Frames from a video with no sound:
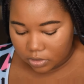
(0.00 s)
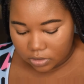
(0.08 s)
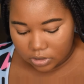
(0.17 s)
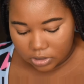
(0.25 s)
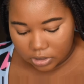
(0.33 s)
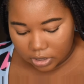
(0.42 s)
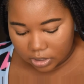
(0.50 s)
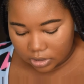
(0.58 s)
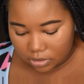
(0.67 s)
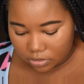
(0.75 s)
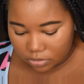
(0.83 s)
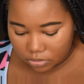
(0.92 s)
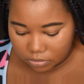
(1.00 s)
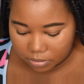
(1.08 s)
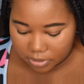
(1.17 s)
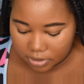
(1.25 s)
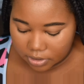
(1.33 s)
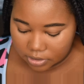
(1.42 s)
Just taking a little
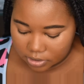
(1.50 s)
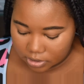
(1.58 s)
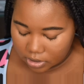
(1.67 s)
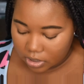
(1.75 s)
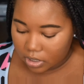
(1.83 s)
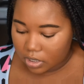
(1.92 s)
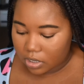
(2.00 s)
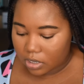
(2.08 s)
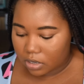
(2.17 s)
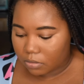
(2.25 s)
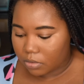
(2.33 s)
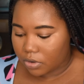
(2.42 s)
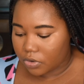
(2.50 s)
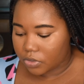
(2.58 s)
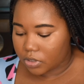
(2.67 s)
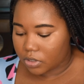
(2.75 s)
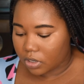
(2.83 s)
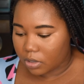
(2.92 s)
bit, and we're going
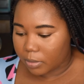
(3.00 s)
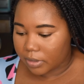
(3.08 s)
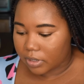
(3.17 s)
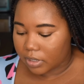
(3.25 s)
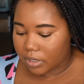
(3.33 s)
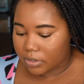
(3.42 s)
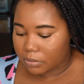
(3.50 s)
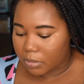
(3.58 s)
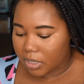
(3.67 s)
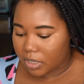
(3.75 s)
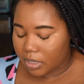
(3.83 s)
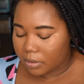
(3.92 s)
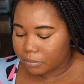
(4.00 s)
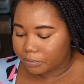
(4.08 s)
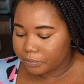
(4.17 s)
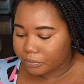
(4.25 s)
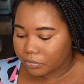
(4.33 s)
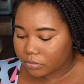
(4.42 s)
to talk about the next meme.
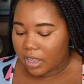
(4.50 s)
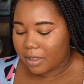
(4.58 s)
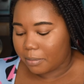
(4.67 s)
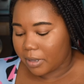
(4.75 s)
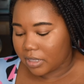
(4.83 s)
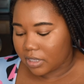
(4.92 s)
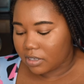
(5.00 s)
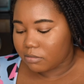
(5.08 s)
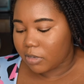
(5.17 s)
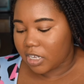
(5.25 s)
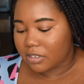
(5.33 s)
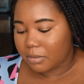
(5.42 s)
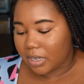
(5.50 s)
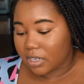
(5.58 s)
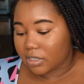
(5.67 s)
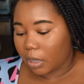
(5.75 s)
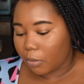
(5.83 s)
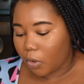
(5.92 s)
I picked these memes
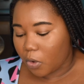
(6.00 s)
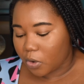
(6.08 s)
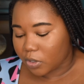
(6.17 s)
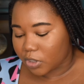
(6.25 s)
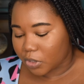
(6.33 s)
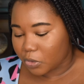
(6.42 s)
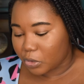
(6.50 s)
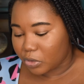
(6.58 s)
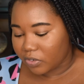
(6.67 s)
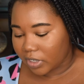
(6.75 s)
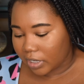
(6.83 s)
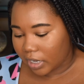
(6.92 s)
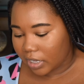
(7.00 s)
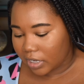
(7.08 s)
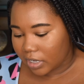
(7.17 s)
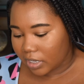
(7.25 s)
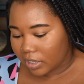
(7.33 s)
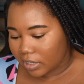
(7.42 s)
because they were all school
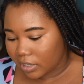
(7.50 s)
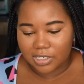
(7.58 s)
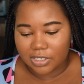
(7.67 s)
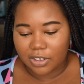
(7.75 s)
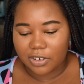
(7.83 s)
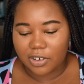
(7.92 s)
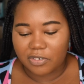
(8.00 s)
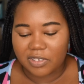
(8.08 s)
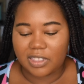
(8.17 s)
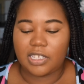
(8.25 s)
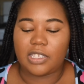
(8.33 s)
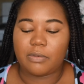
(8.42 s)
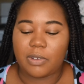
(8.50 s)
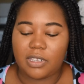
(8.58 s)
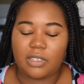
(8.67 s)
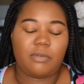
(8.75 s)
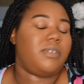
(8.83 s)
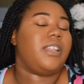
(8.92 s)
related. I'm starting off with this
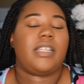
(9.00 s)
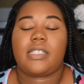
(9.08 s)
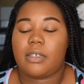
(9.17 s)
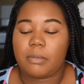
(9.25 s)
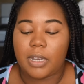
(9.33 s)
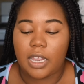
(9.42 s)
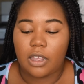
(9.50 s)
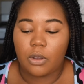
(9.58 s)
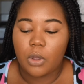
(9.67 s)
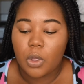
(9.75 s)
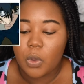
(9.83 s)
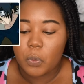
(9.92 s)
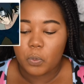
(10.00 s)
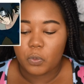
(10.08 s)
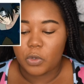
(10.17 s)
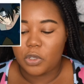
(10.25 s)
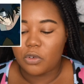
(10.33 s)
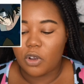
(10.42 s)
one, the one that's up now.
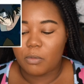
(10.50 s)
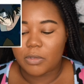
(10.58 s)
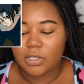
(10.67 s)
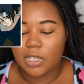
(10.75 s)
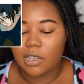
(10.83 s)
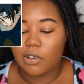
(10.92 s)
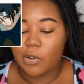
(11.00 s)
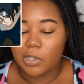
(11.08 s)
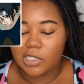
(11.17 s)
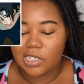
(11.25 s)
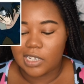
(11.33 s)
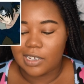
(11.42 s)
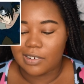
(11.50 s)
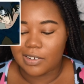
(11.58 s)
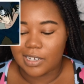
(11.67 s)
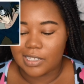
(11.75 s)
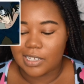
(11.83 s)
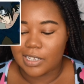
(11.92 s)
When you almost get caught cheating
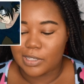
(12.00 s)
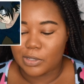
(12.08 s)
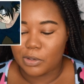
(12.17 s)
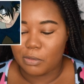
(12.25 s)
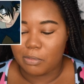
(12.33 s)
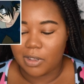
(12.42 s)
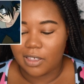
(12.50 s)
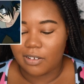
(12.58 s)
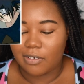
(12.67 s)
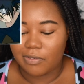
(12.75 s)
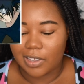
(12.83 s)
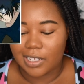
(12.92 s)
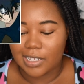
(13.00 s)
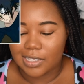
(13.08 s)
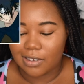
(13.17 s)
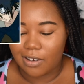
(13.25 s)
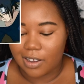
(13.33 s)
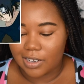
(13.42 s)
on a test, so you play it off like it's
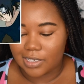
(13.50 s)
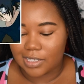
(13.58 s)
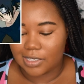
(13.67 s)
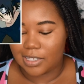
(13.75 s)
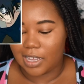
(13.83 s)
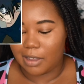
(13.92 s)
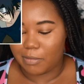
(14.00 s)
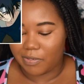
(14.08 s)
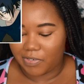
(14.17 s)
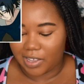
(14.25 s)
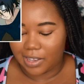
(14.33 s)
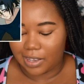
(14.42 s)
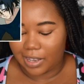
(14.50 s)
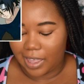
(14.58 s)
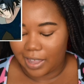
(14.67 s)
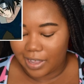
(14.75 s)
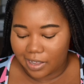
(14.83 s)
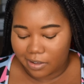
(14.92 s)
the hardest exam of your
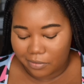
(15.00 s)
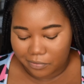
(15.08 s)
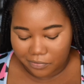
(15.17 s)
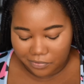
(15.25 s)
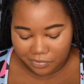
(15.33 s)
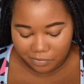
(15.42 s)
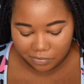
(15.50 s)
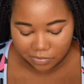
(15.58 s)
life.